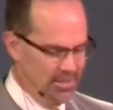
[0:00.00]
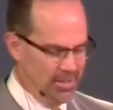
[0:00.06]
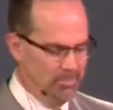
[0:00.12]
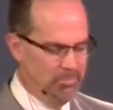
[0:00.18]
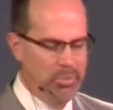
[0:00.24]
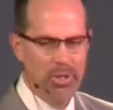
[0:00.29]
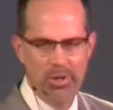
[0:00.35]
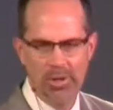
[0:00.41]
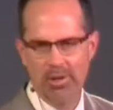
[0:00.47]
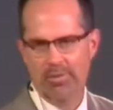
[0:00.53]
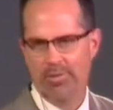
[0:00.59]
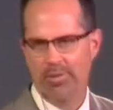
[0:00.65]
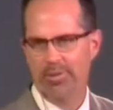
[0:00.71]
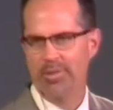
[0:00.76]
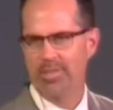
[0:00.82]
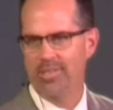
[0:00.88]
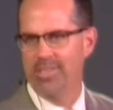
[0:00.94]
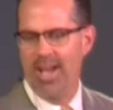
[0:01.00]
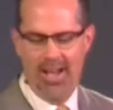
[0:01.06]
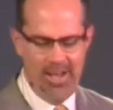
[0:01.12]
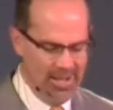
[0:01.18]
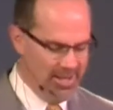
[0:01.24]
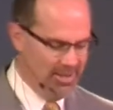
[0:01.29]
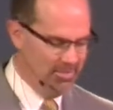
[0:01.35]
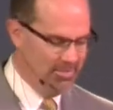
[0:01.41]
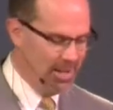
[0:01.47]
It's a beautiful
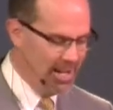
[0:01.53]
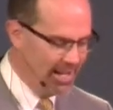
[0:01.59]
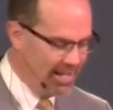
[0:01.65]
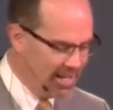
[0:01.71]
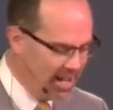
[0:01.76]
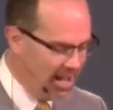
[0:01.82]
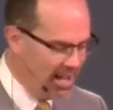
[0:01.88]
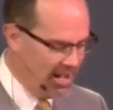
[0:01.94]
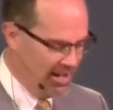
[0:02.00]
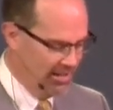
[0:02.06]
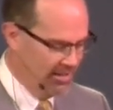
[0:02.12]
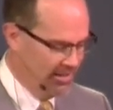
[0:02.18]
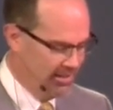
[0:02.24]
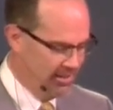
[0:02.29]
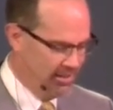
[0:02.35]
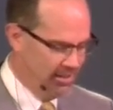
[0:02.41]
design by God.